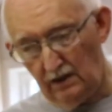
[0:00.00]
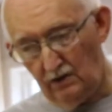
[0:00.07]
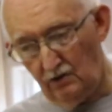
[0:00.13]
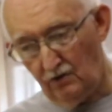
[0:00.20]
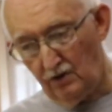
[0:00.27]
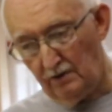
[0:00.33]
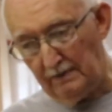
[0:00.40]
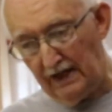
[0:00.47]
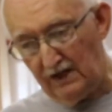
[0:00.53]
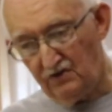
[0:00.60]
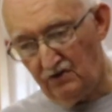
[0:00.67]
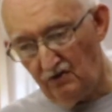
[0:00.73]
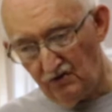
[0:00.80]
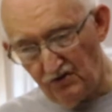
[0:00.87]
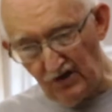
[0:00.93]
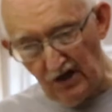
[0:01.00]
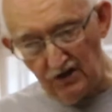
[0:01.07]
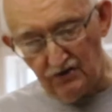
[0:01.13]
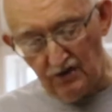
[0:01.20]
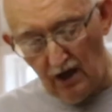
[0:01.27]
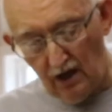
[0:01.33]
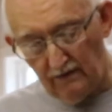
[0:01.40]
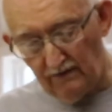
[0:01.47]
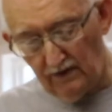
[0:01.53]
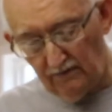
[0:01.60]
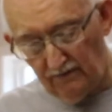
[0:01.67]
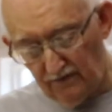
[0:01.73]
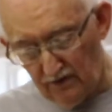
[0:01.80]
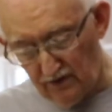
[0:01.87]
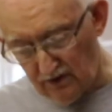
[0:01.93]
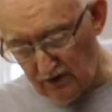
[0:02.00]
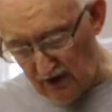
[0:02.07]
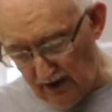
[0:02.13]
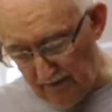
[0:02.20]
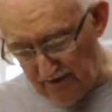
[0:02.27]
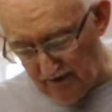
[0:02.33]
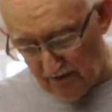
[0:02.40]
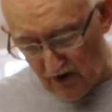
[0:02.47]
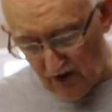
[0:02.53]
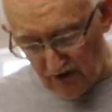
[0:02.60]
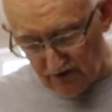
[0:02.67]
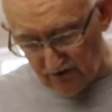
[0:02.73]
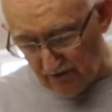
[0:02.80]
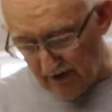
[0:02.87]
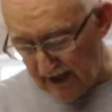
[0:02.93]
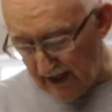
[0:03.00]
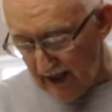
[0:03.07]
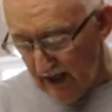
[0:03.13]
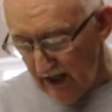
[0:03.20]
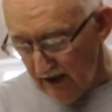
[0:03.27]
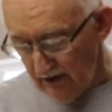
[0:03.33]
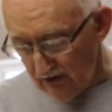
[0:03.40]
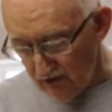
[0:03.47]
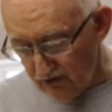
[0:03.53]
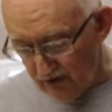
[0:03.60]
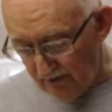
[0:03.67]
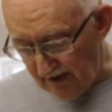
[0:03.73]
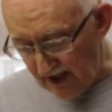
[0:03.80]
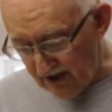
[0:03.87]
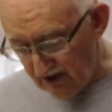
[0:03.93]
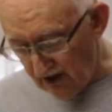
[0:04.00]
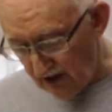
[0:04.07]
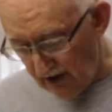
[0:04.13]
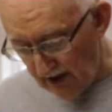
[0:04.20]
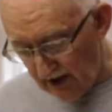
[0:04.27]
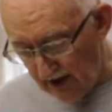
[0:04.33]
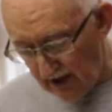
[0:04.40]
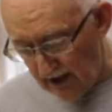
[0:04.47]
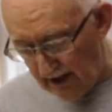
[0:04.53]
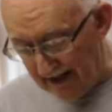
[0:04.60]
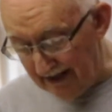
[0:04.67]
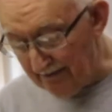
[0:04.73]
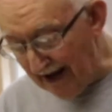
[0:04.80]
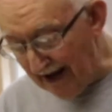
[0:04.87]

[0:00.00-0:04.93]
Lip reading: you can make cedar chests out of it to keep the moths away. Those are basically, and